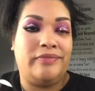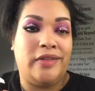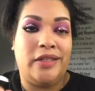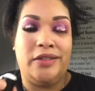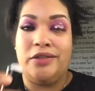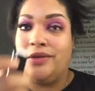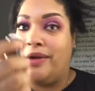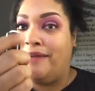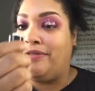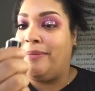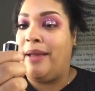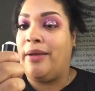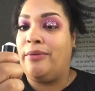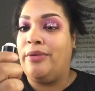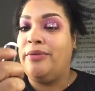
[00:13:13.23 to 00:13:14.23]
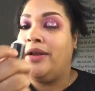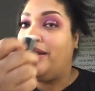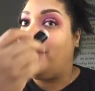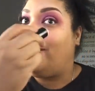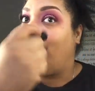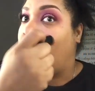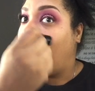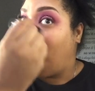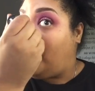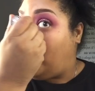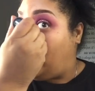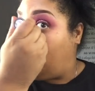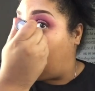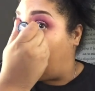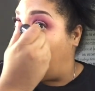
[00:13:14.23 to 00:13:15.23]
I just don't have the MAC one right now.
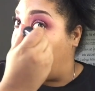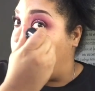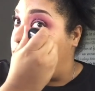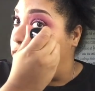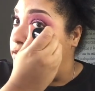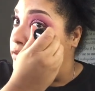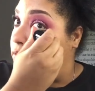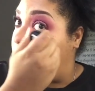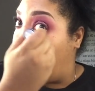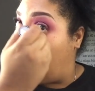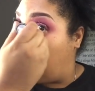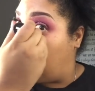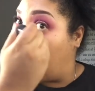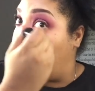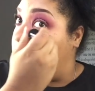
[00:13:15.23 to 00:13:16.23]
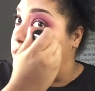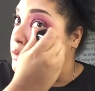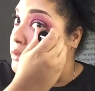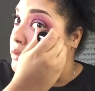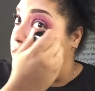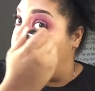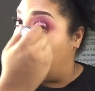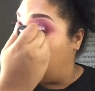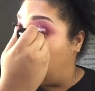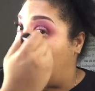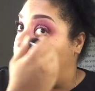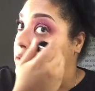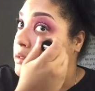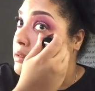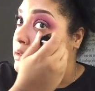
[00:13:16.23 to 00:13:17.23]
And I have this, so I'm going to use it.